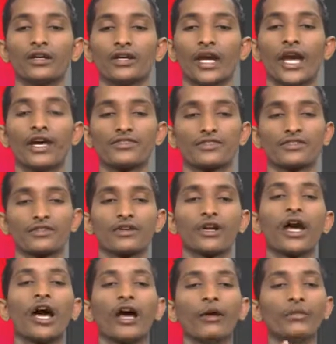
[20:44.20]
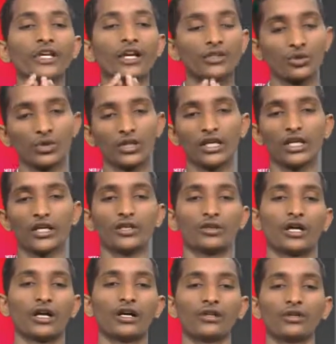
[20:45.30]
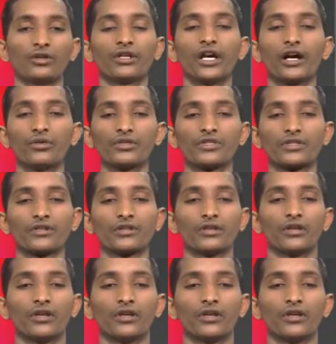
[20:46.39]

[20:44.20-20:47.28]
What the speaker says: Yes, I am here to clear all your doubts.